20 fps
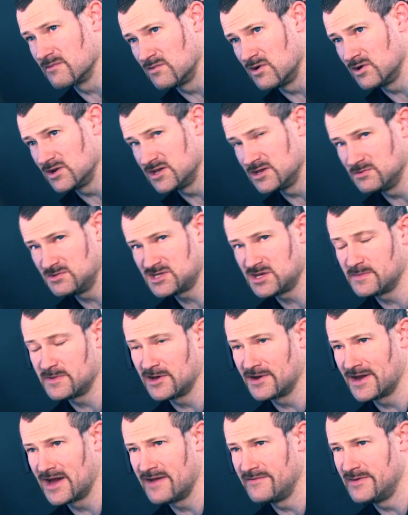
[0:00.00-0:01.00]
than what used to be
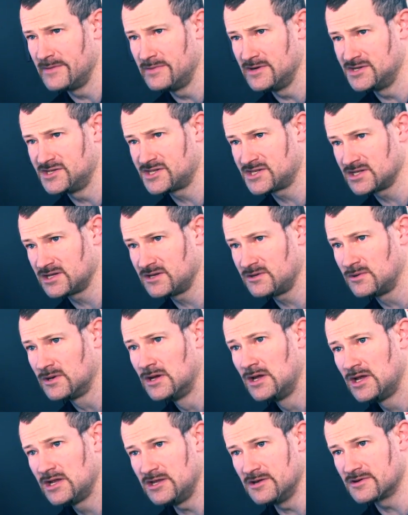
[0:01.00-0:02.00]
on Ivy Bridge 2.
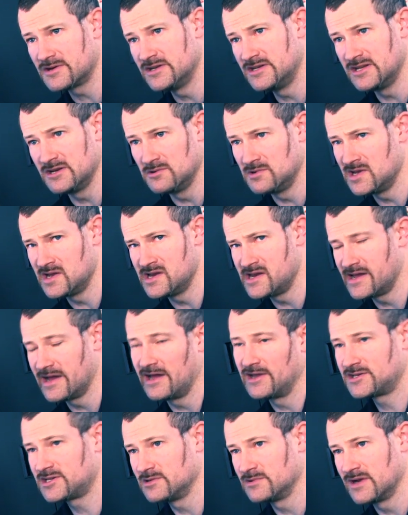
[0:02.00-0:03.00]
You can do
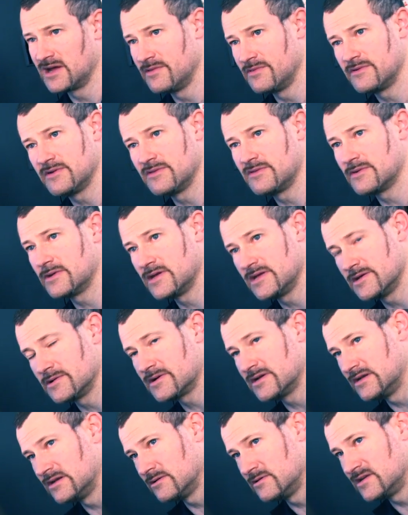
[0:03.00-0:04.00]
DDR2933, you
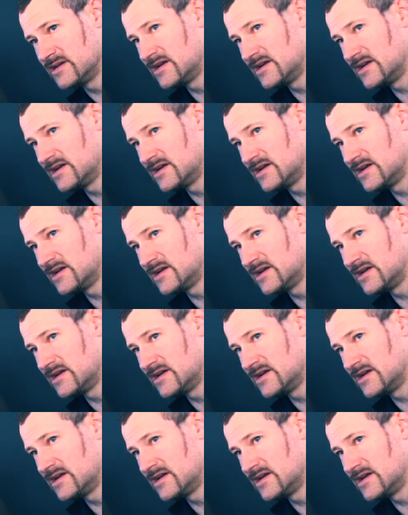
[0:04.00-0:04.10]
can do